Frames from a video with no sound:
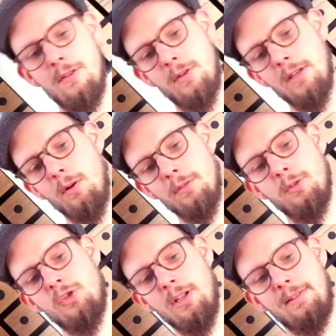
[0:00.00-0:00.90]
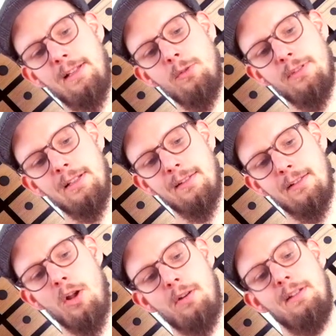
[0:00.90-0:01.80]
You can also just loosen this
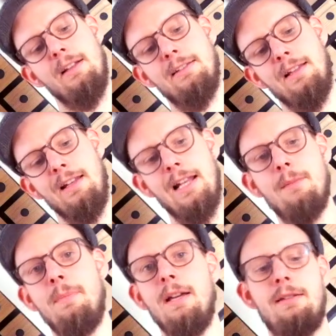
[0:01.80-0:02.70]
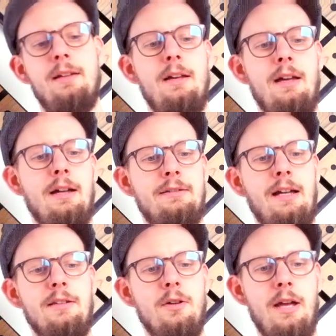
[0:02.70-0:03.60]
locking nut a little bit, and
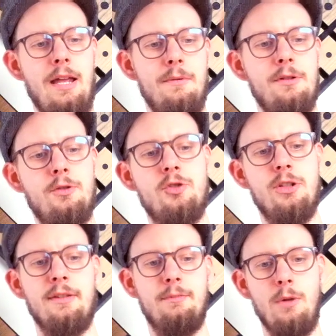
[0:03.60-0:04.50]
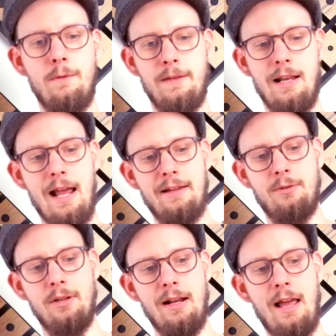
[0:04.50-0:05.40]
then you're able to just move the legs
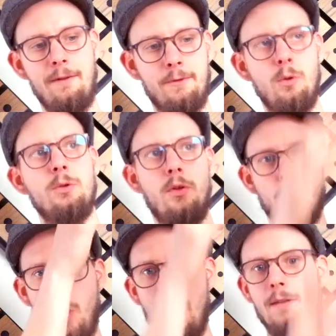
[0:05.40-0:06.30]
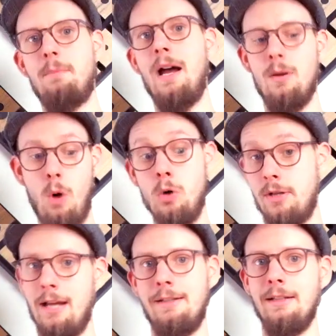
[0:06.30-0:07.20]
to the left or to the right by
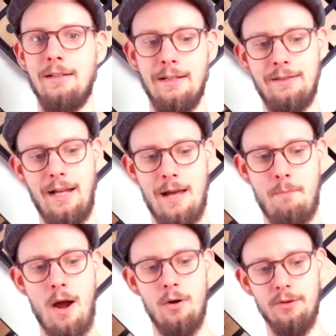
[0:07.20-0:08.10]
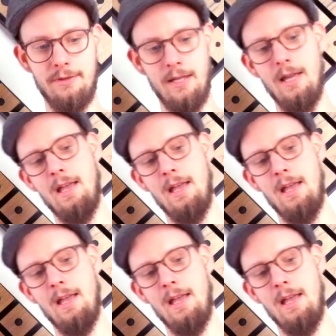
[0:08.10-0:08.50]
rotating the entire post.